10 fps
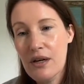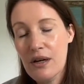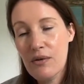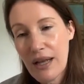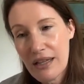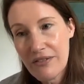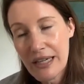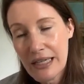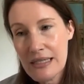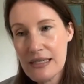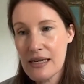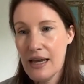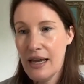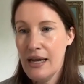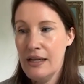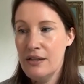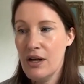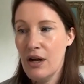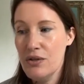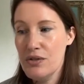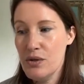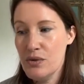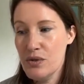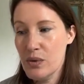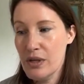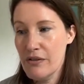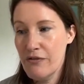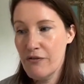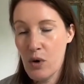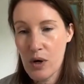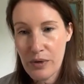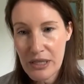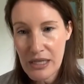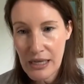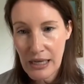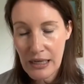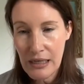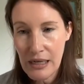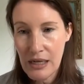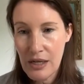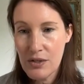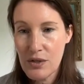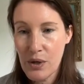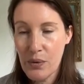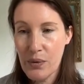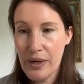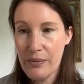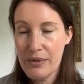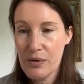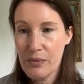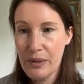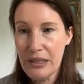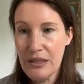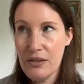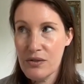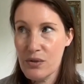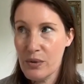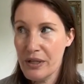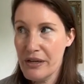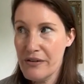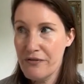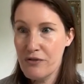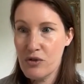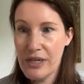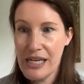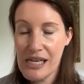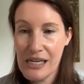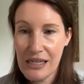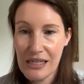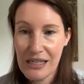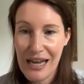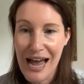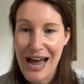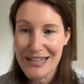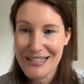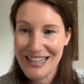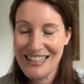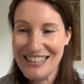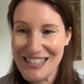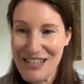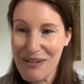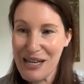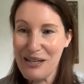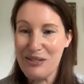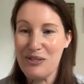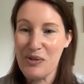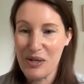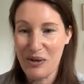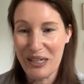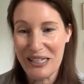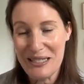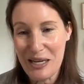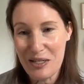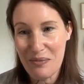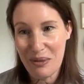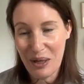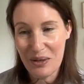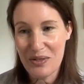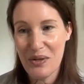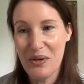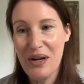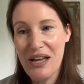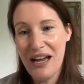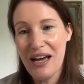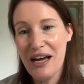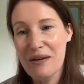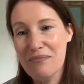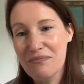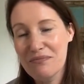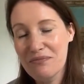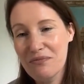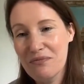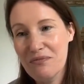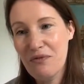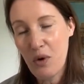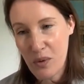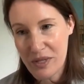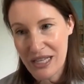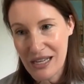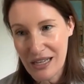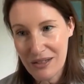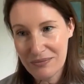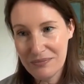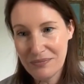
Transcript: relevant and also sort of forward thinking. So it was a real sort of tricky ask to be a historic organization, but also forward thinking.